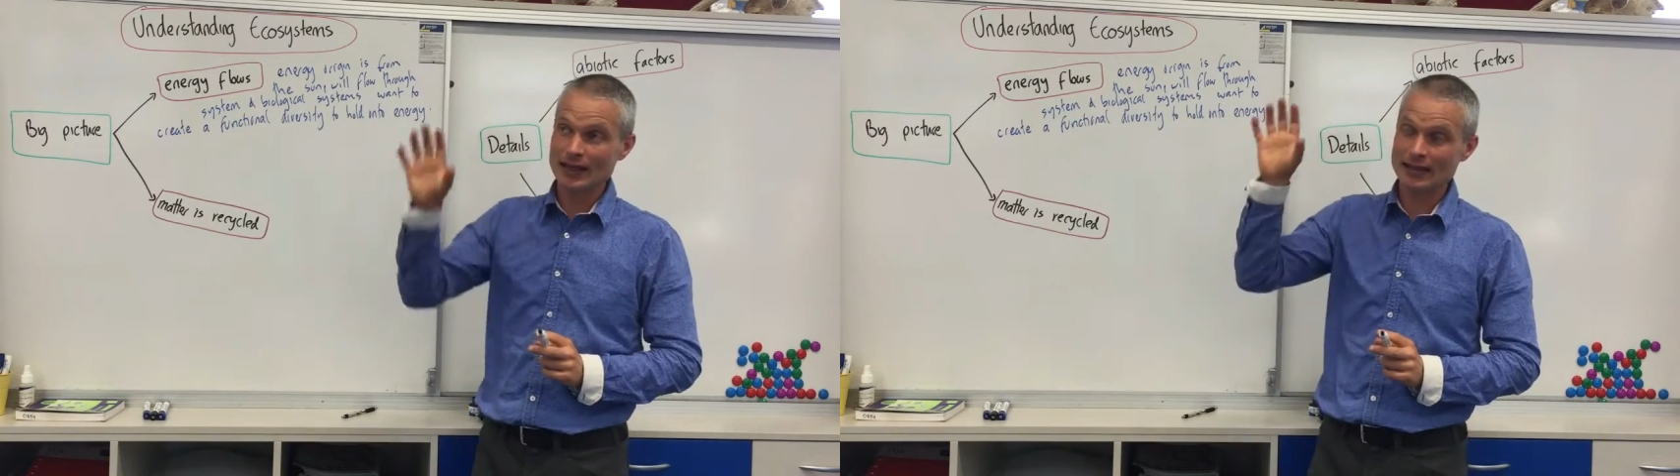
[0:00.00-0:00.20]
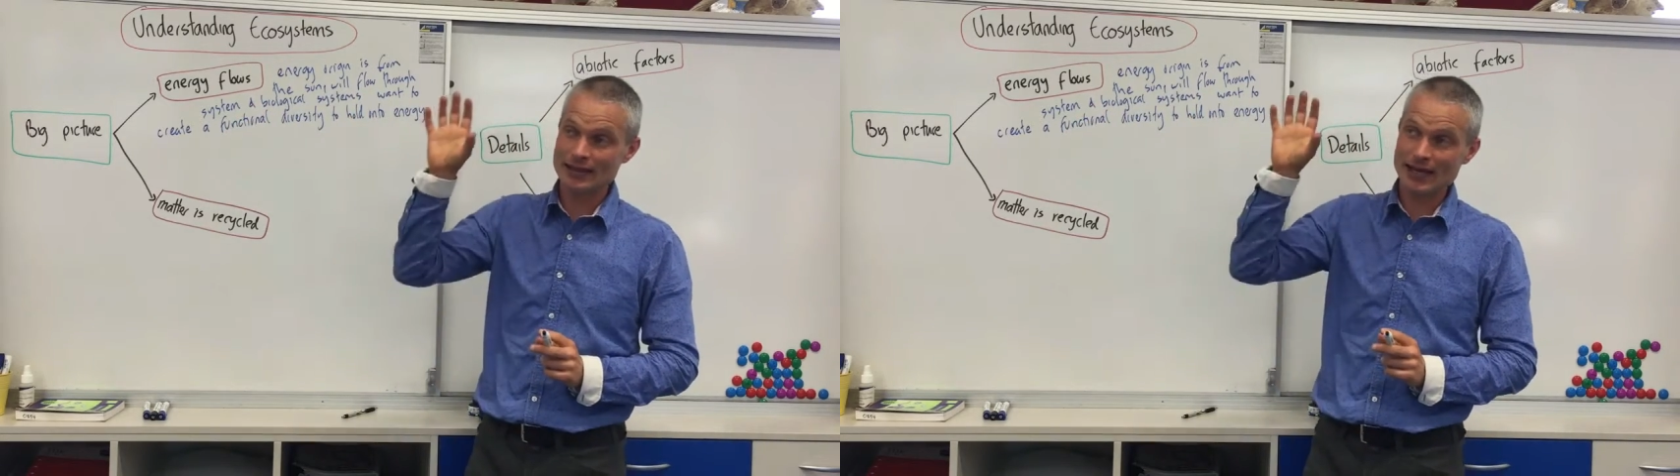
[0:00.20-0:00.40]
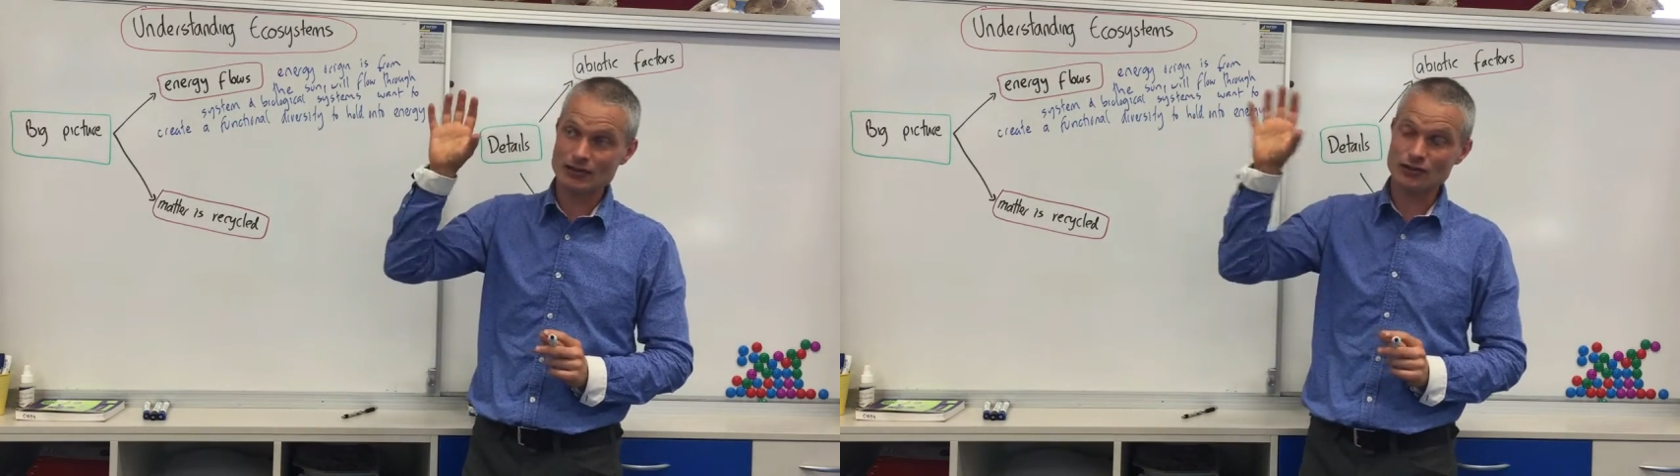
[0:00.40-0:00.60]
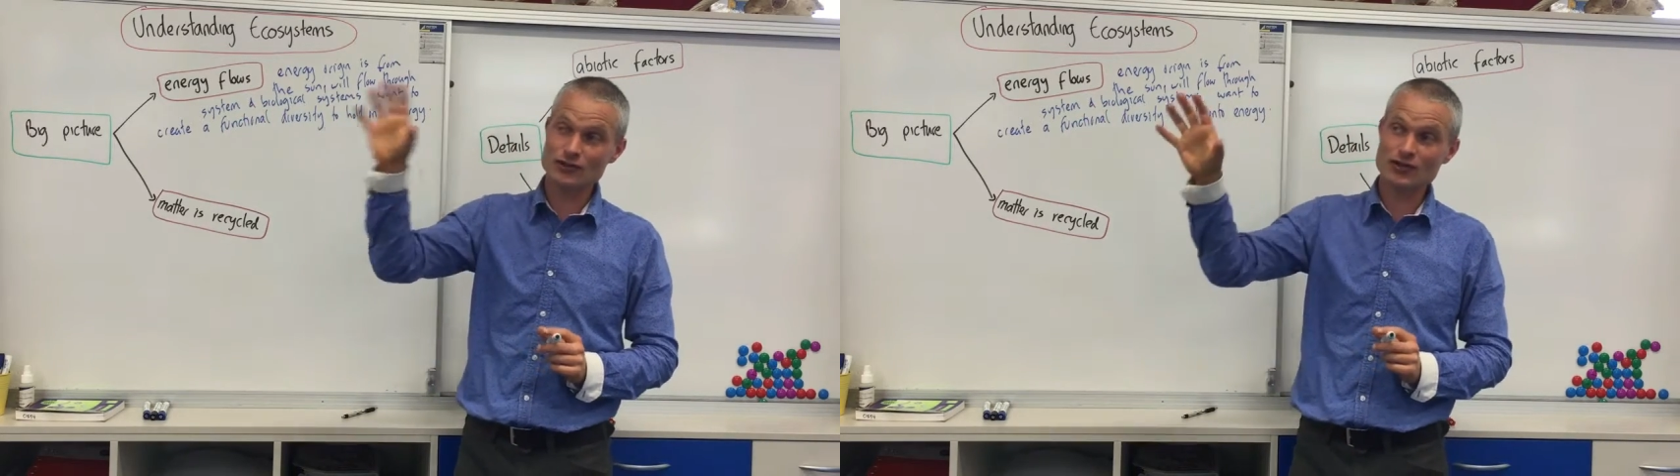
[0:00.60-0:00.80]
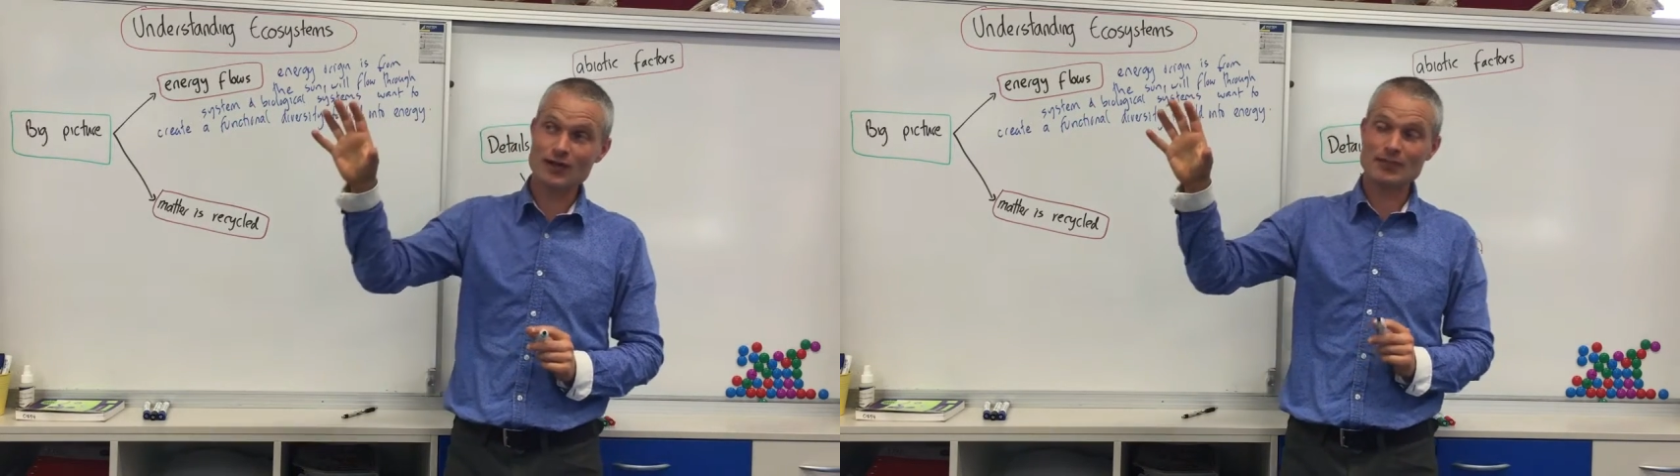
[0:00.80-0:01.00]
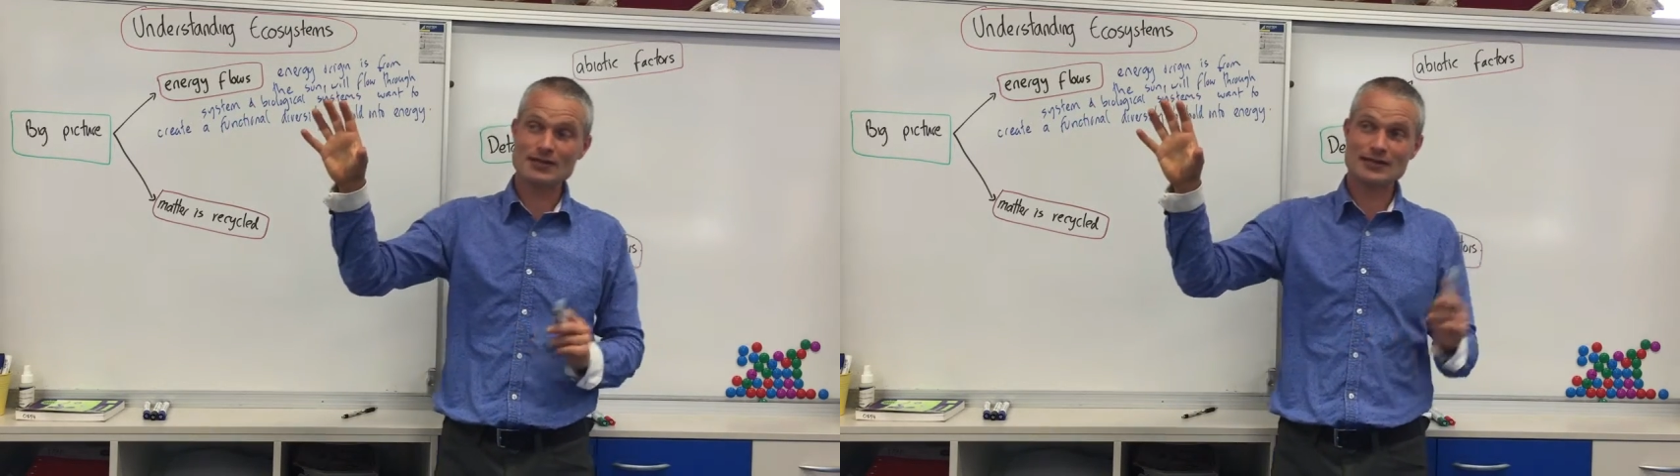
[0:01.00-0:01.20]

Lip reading: And that new type of